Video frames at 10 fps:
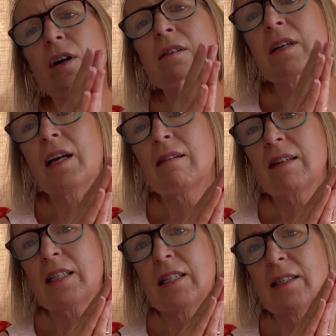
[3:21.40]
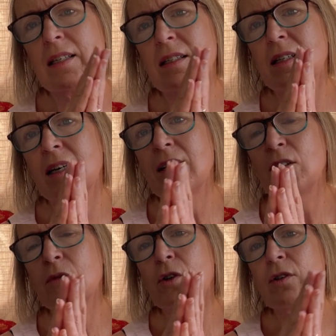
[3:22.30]
other characters in there.
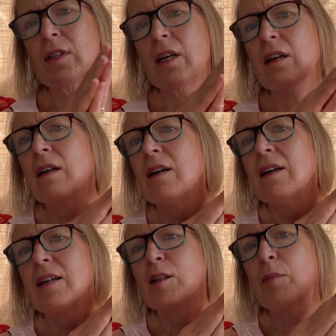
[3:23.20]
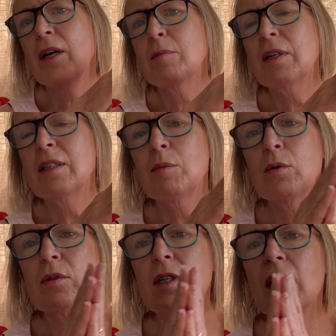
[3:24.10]
You've got the people in the
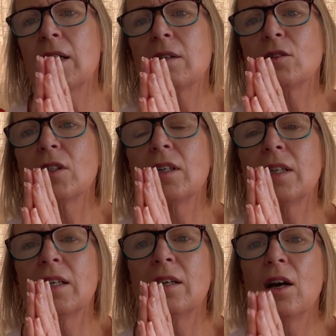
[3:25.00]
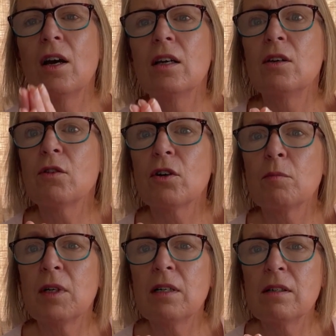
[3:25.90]
boarding house, and then you've got a
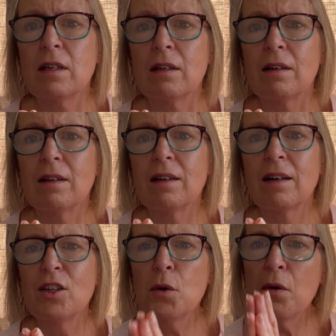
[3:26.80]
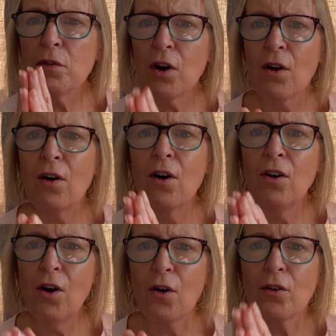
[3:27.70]
murder. You have got a
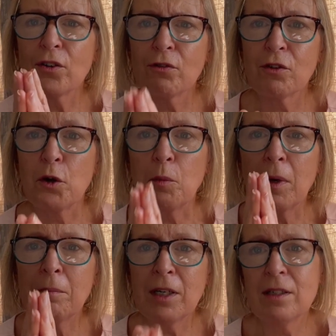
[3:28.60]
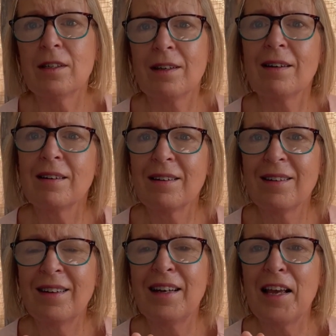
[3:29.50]
locked room murder
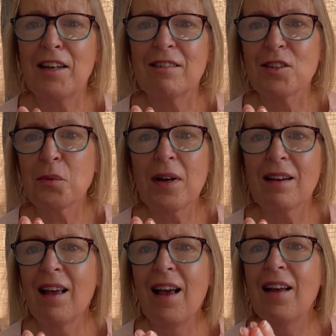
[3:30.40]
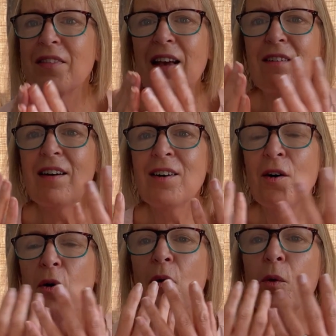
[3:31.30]
in here as well. There are
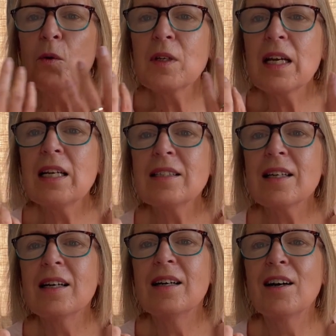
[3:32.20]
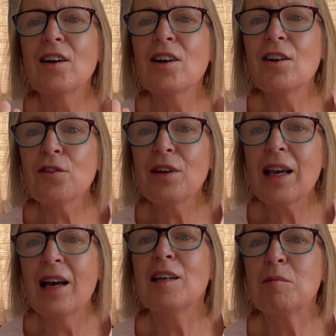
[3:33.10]
all these
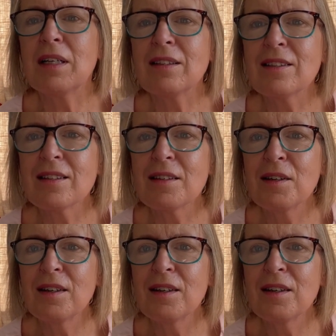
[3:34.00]
gothic elements,